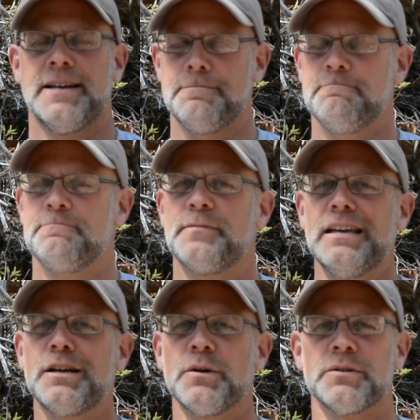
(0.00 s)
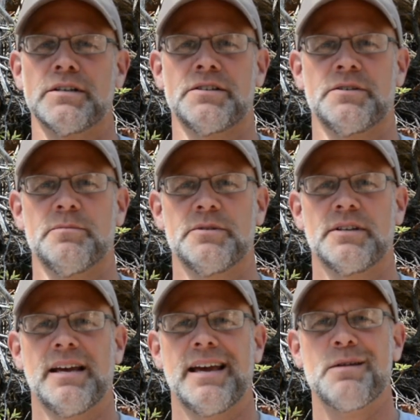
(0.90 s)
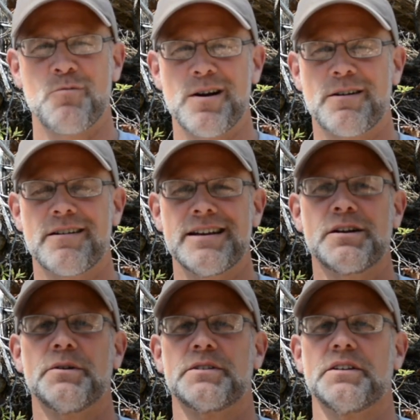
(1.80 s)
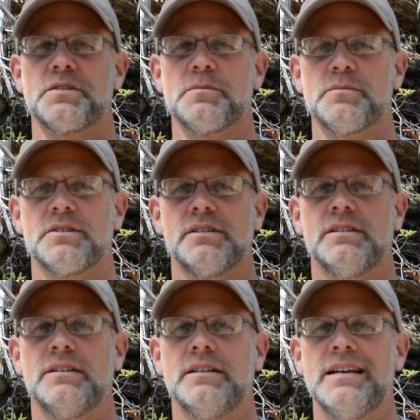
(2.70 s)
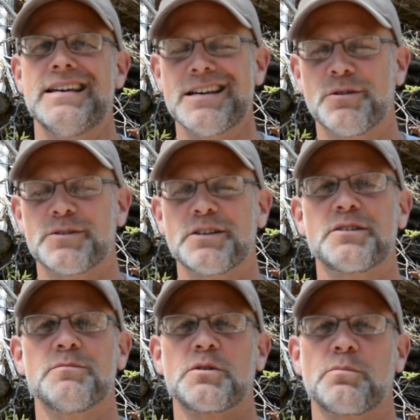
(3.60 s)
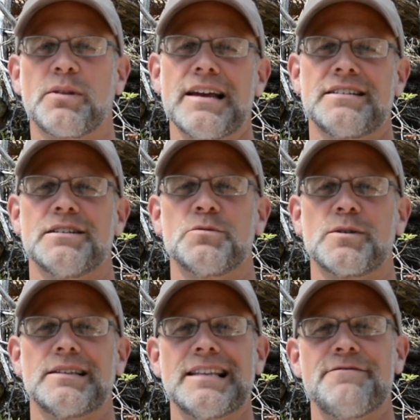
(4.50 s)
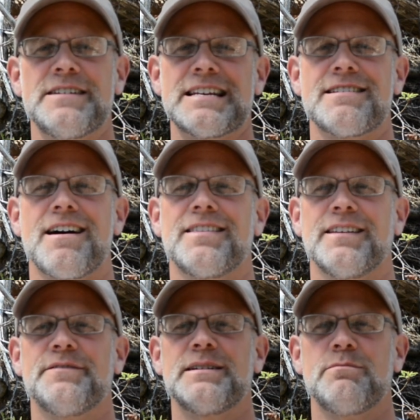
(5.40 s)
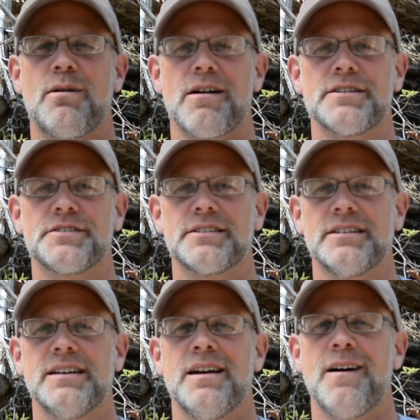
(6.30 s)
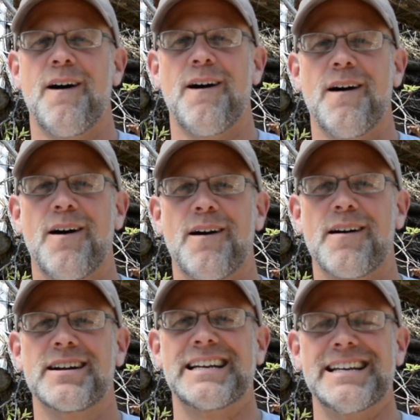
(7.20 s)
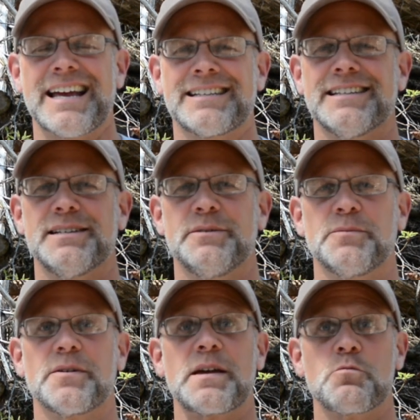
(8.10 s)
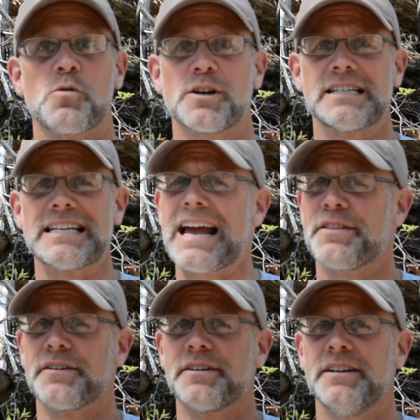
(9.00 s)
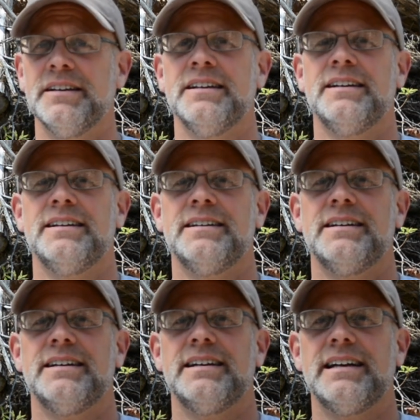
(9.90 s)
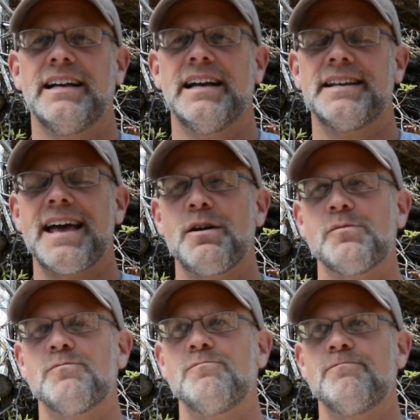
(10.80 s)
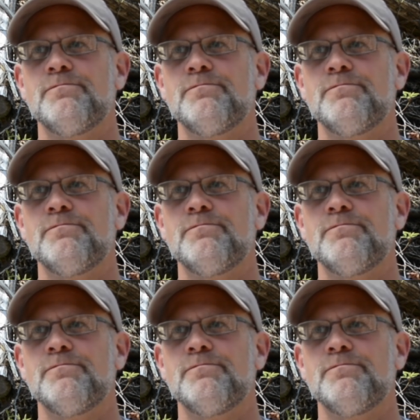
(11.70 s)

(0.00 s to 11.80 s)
Yep, ecosystems. And what are ecosystems? Ecosystems are places where living and non-living parts are connected, where they work together. Now,